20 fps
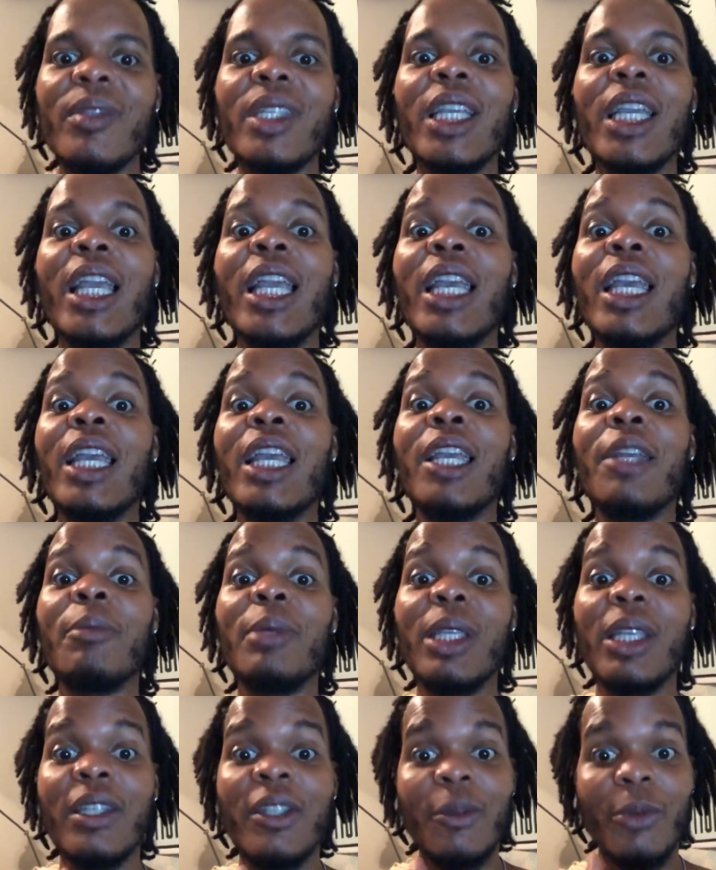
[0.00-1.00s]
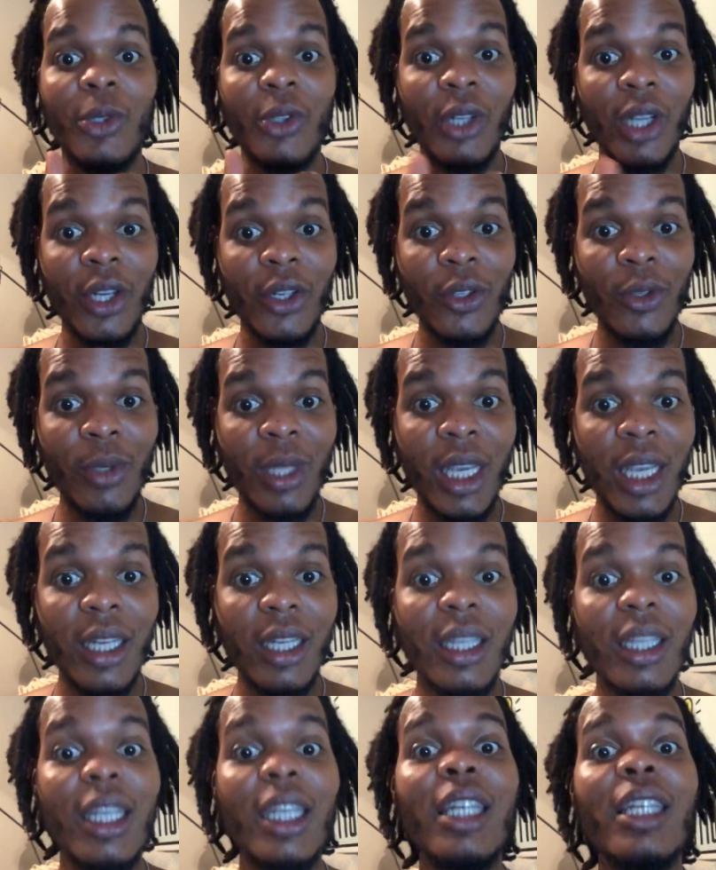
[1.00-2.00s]
And because he was trying to do that,
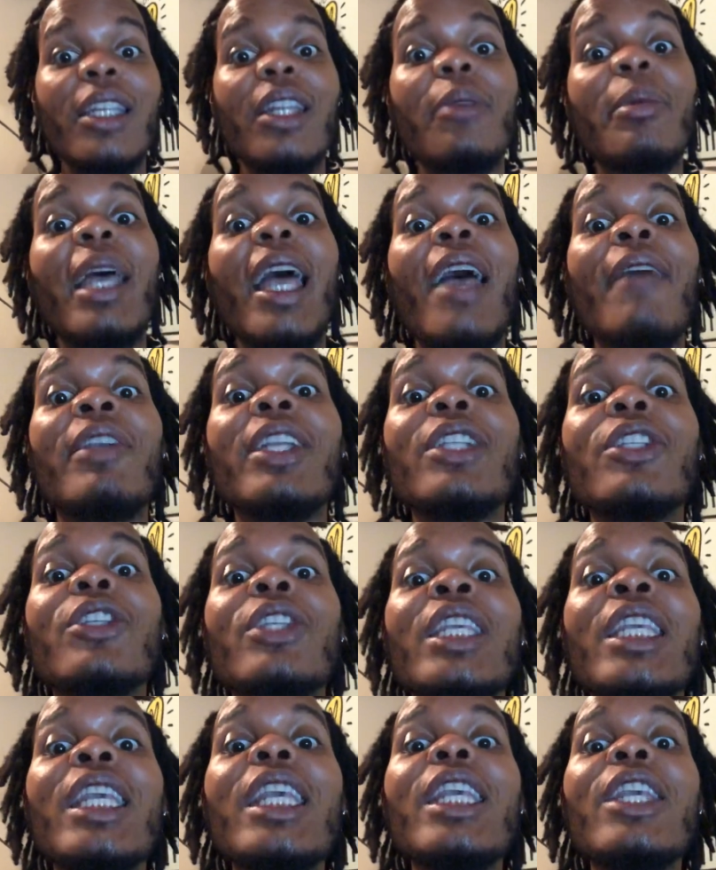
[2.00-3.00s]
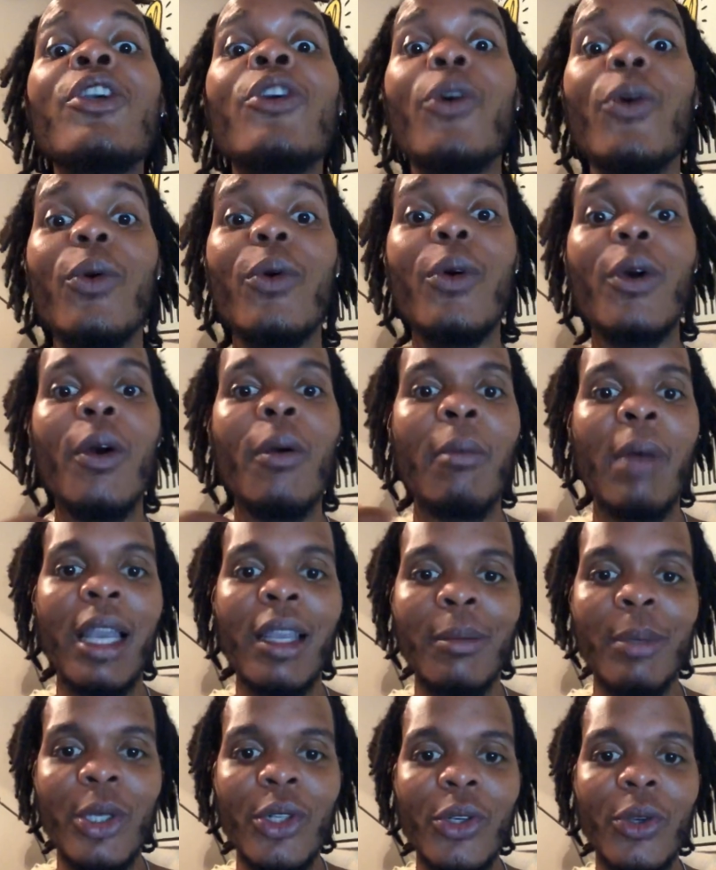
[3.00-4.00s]
he ended up having to kill Michael
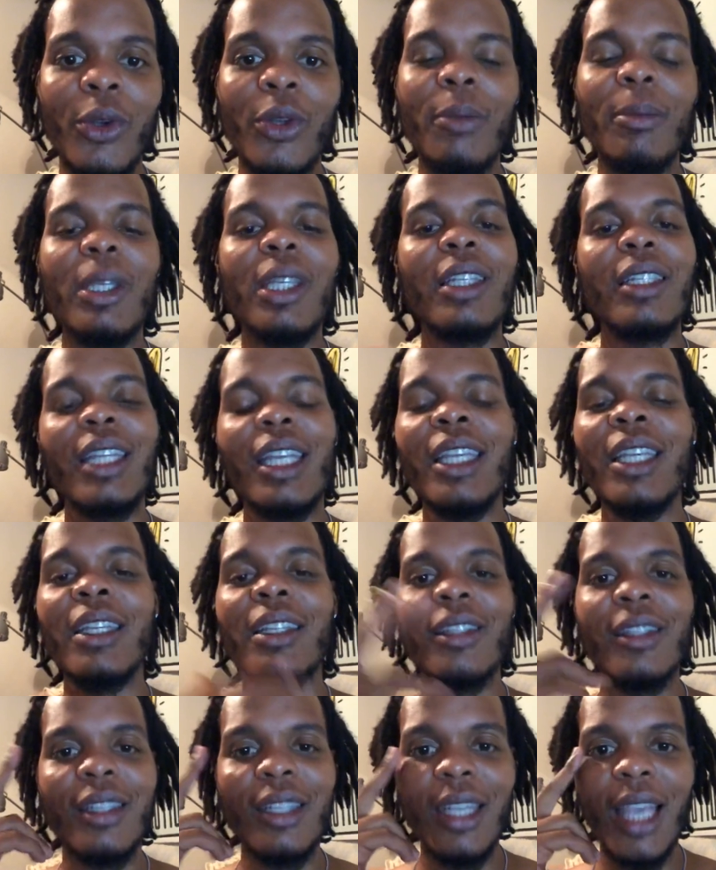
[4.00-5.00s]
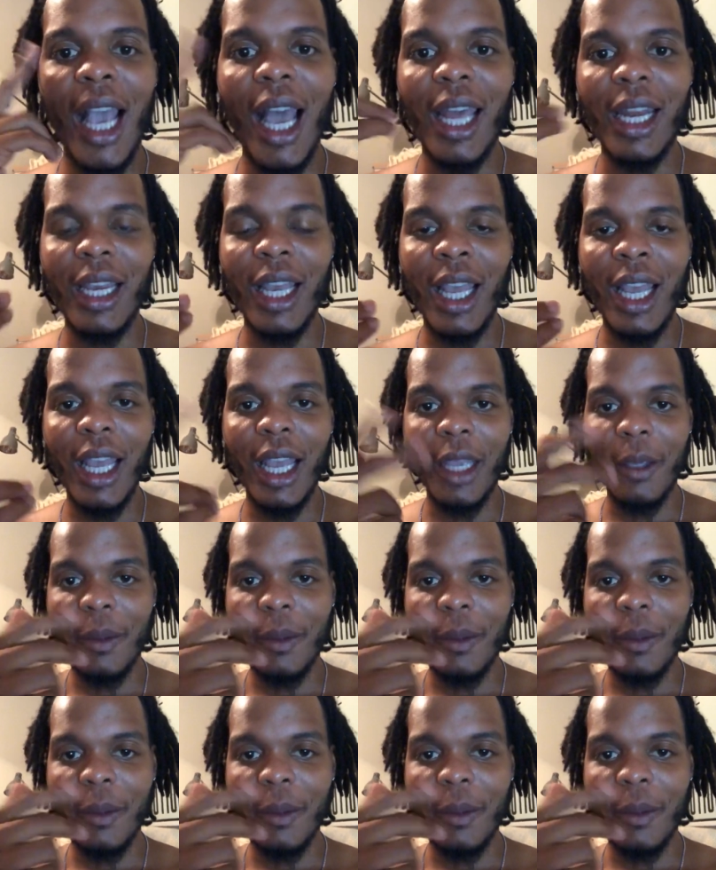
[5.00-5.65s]
B. Jordan because they couldn't see eye to eye.